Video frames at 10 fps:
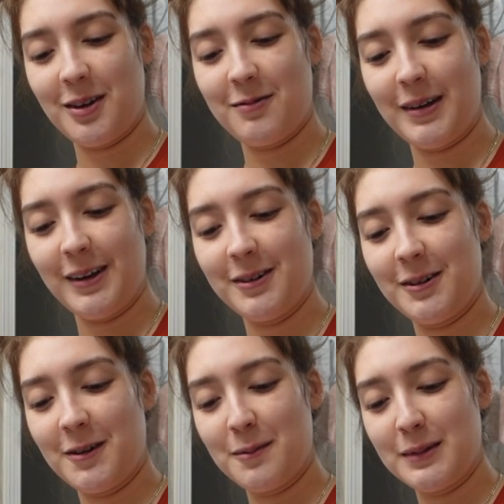of my
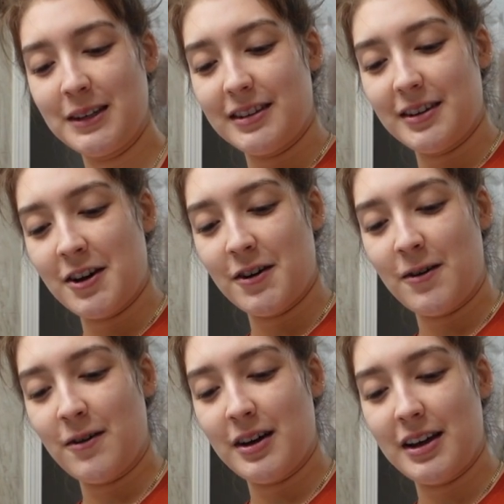underarms
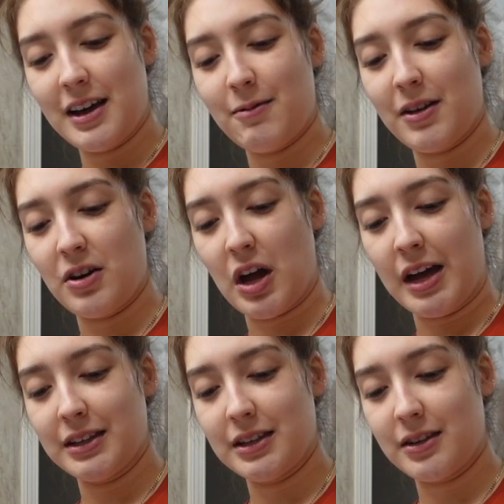so I'd rather
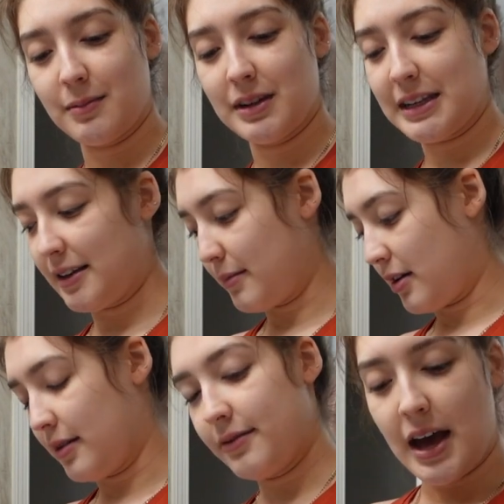not so I'm gonna take them
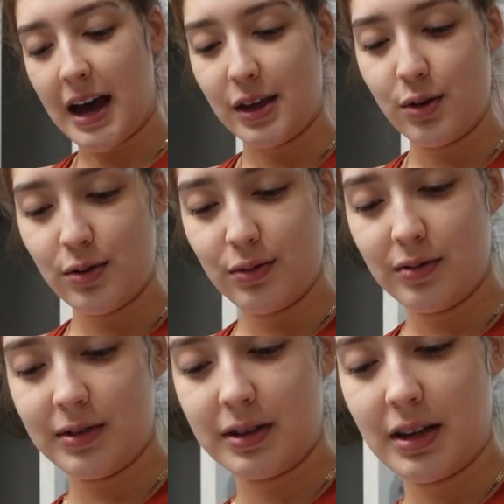off. I
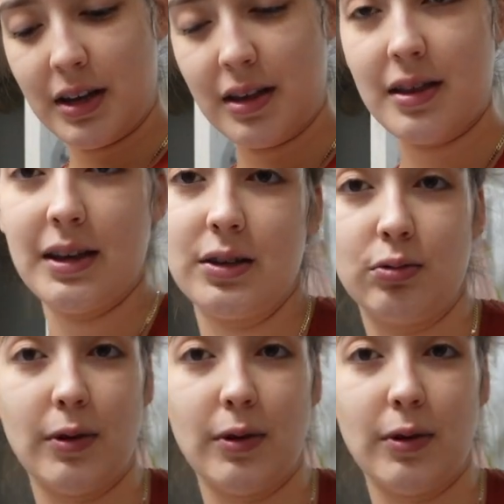use this